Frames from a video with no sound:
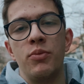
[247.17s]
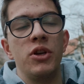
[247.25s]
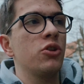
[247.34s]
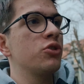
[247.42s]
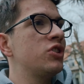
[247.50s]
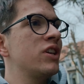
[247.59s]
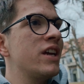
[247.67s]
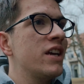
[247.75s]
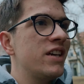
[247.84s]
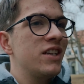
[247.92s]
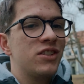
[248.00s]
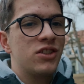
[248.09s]
because
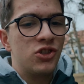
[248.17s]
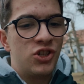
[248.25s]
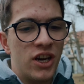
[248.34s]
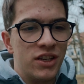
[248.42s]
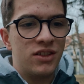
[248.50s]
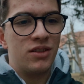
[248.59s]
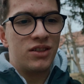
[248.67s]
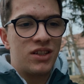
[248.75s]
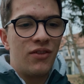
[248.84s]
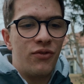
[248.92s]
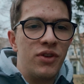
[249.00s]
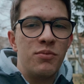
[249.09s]
it's just
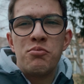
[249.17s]
something